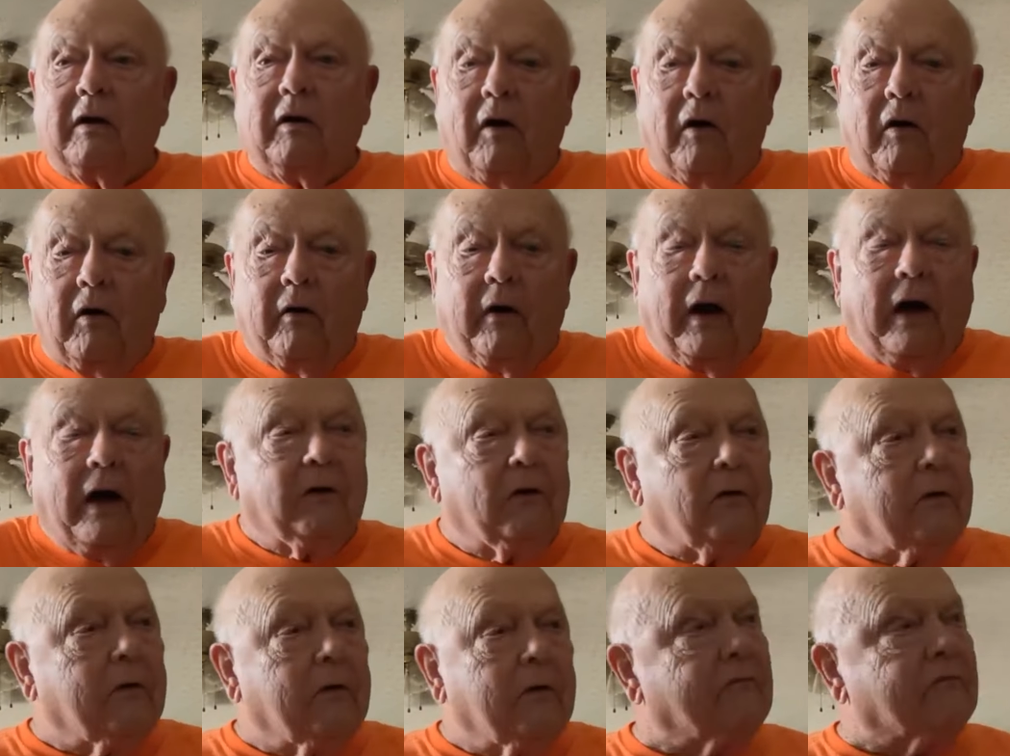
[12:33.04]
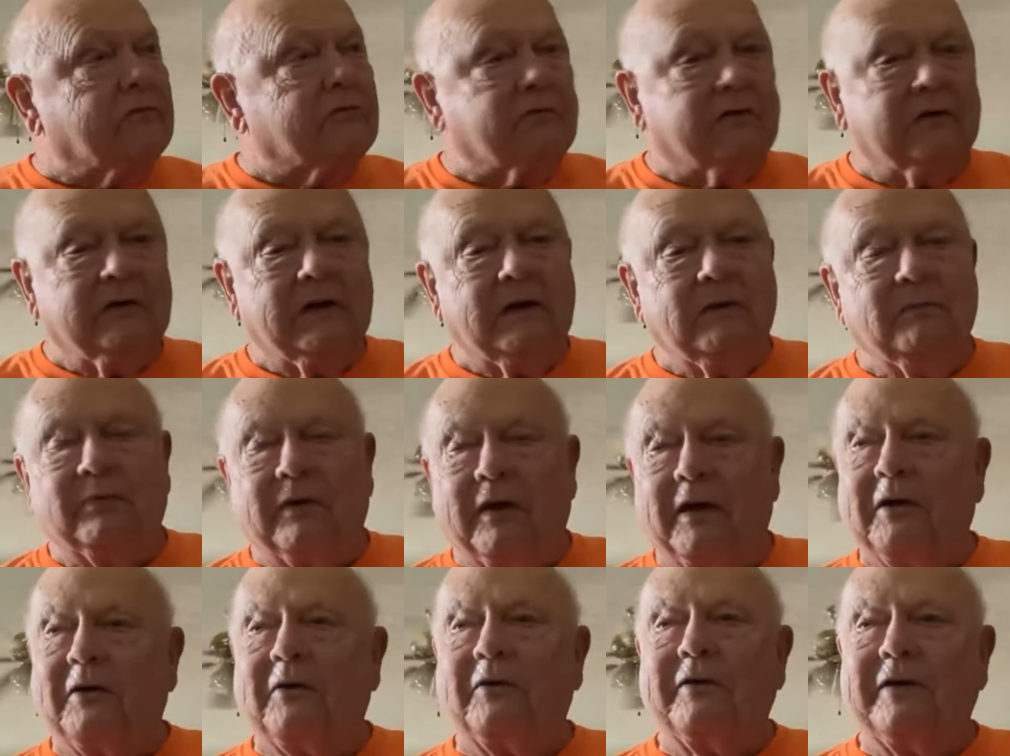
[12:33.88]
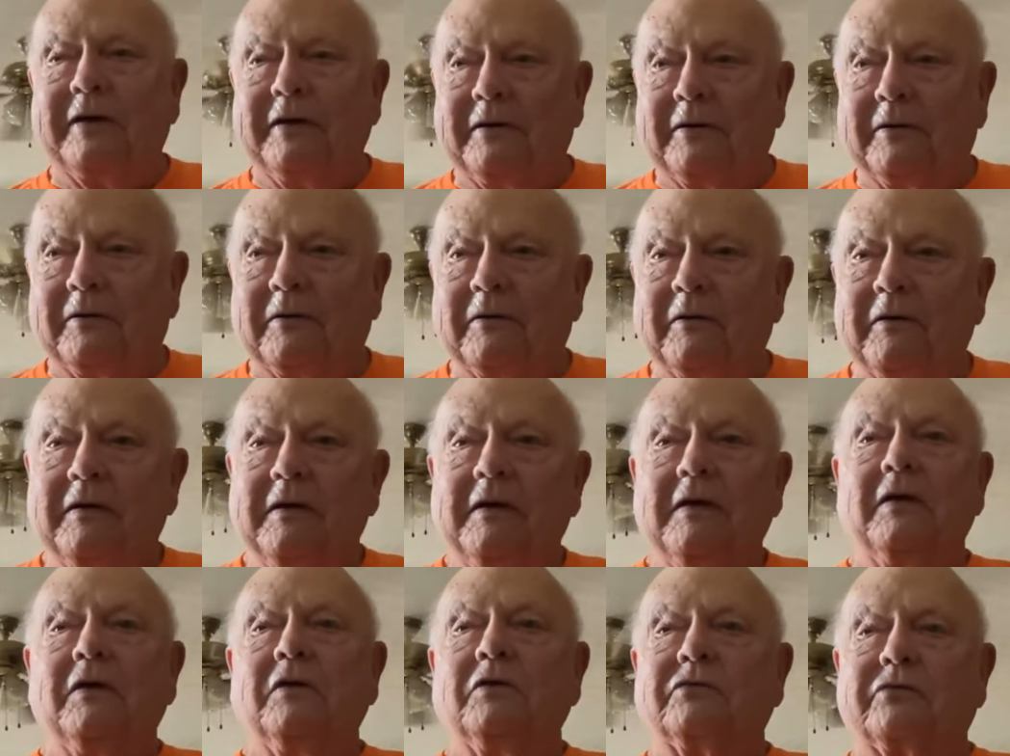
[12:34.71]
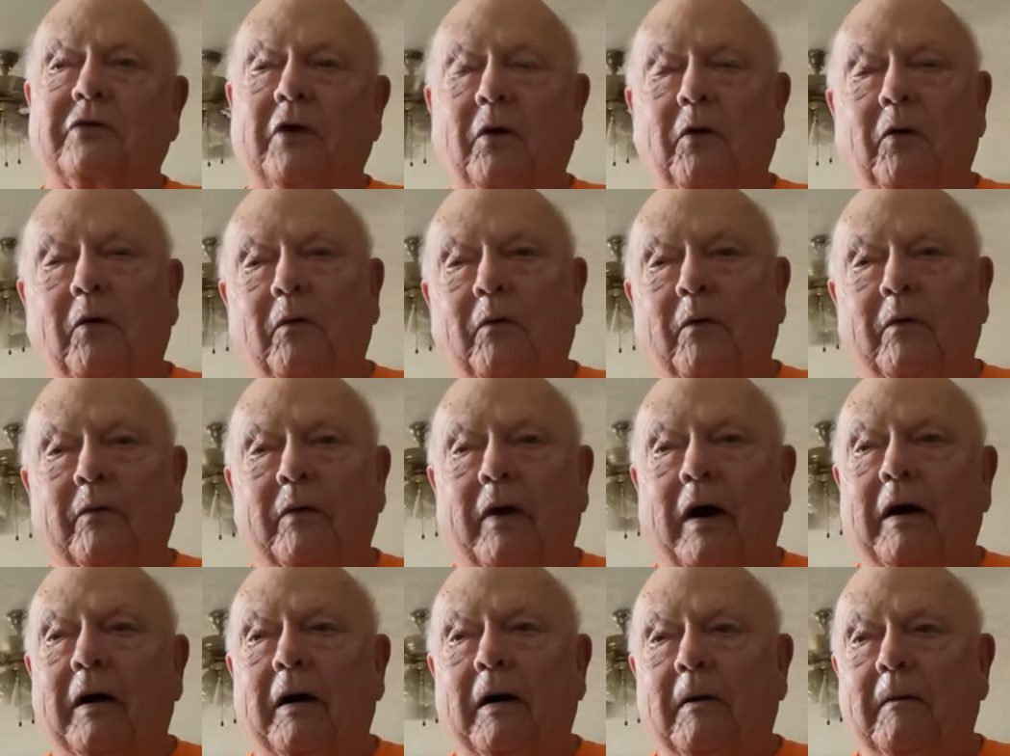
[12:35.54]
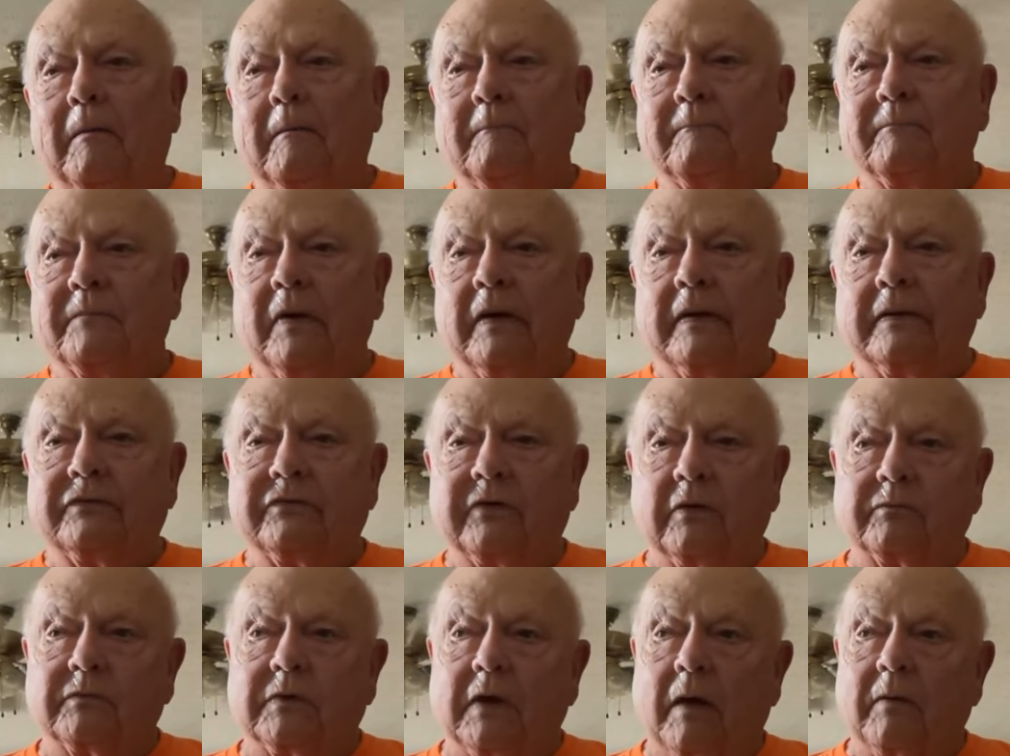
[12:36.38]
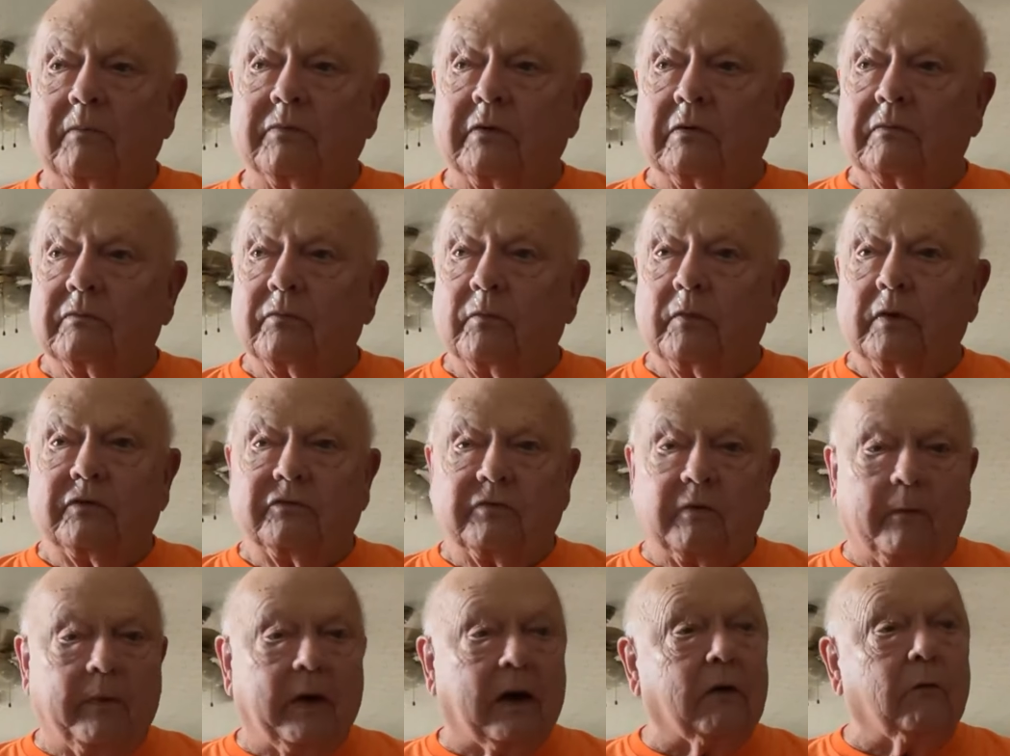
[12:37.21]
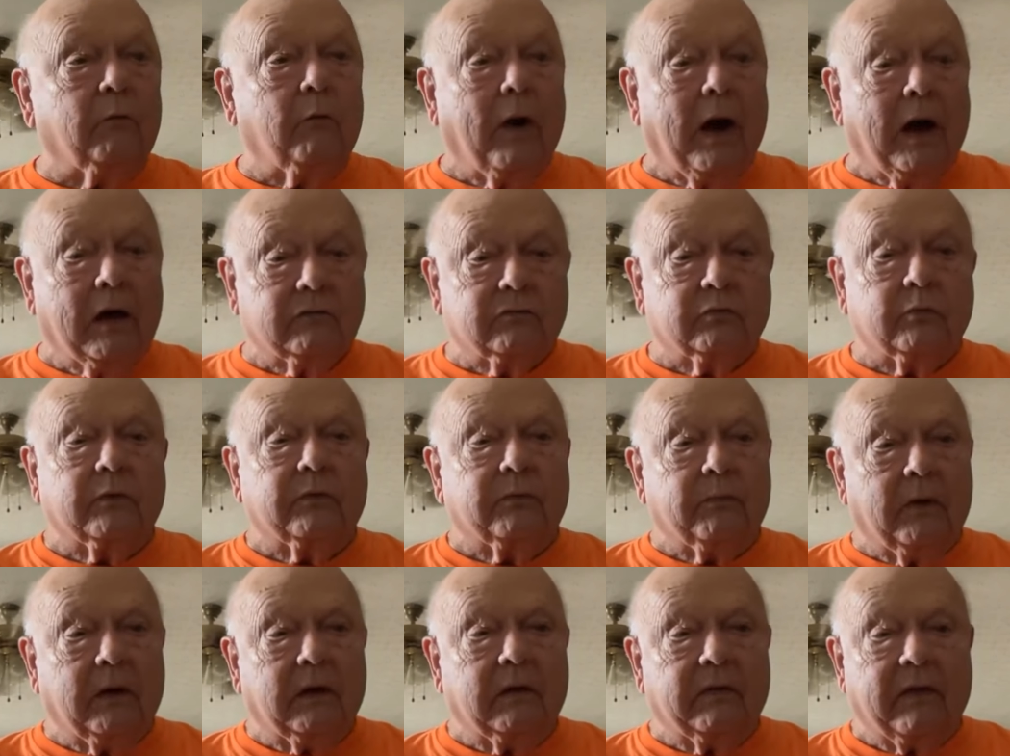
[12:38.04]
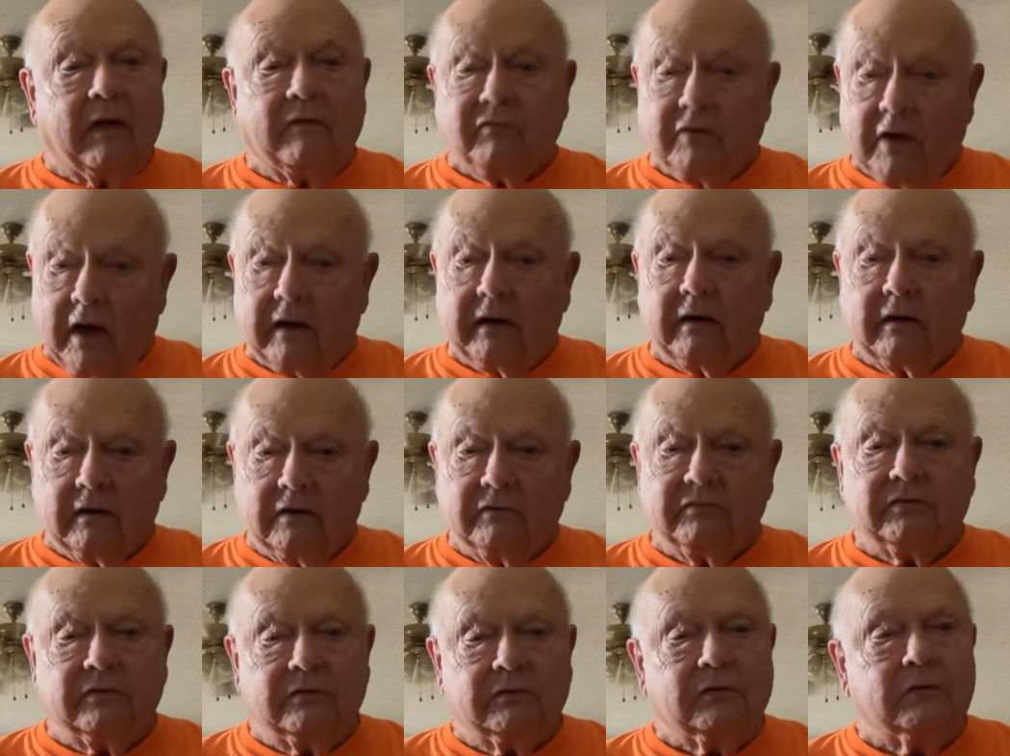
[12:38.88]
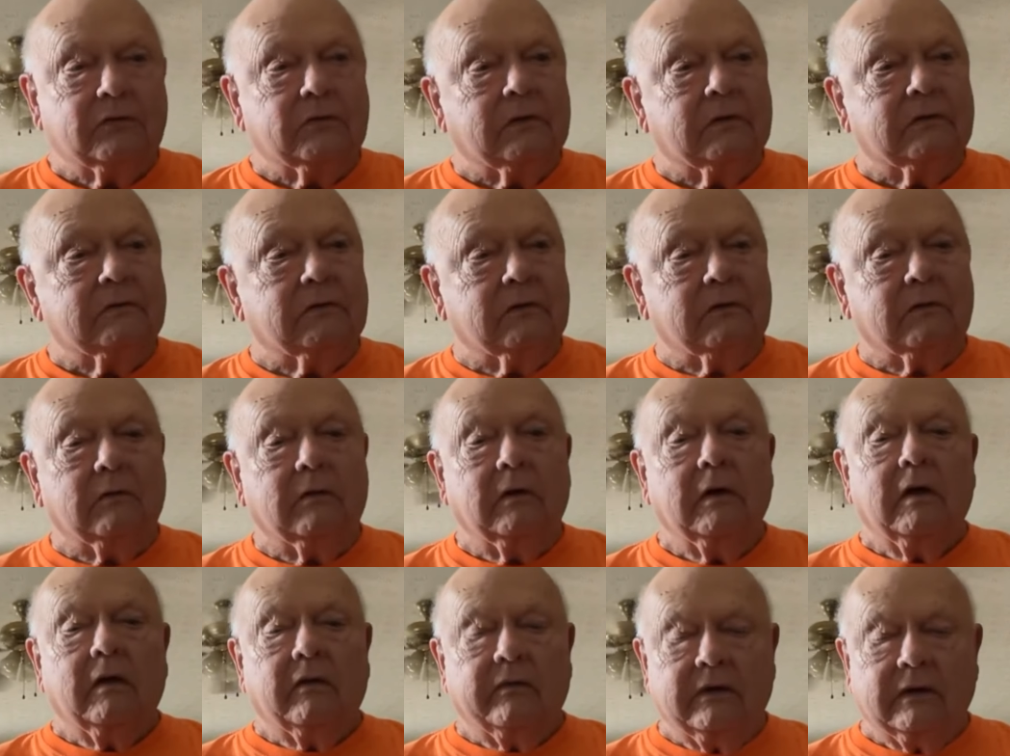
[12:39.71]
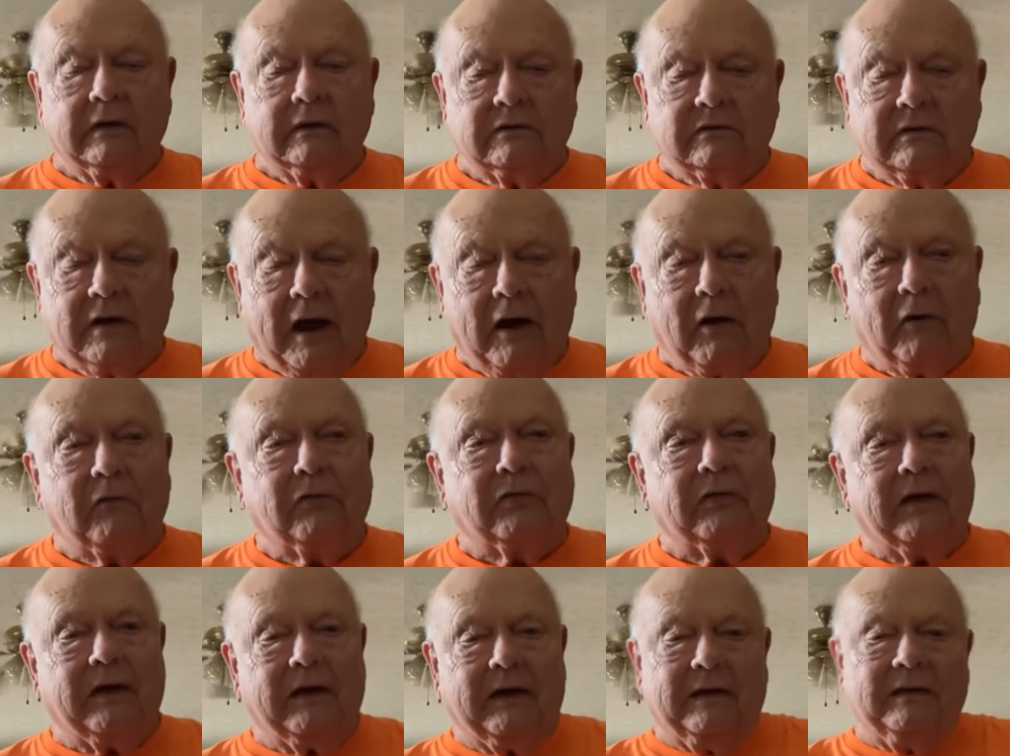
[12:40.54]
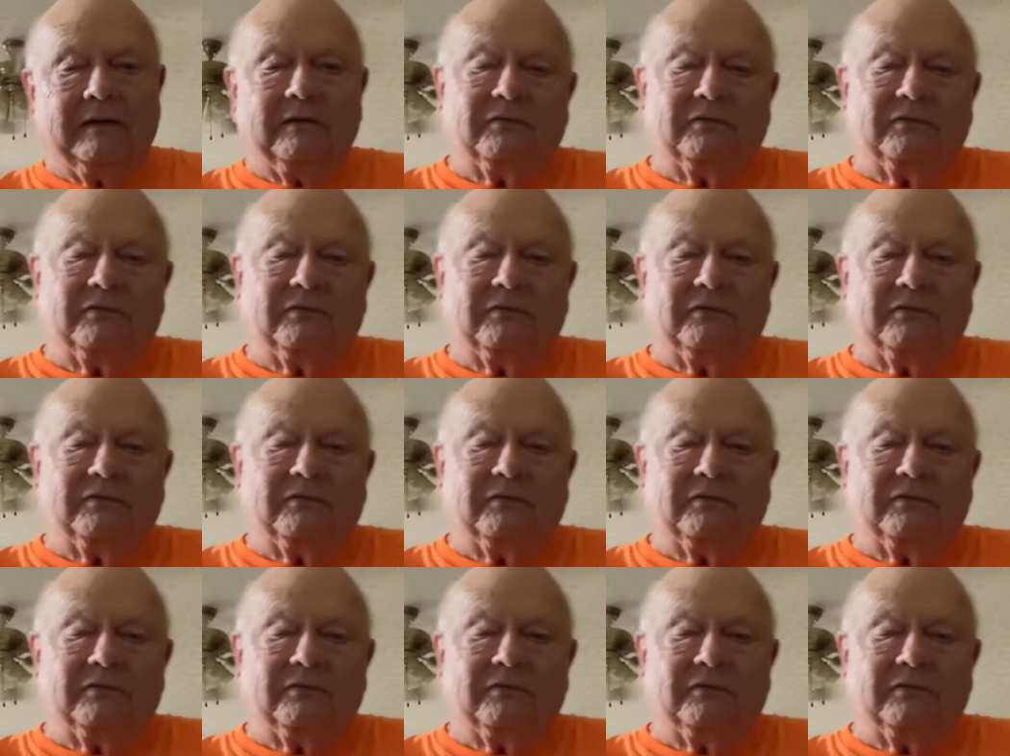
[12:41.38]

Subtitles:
car. I don't have a CD player here, so and sometimes when somebody rides with me, they got to listen to it too, the entire thing.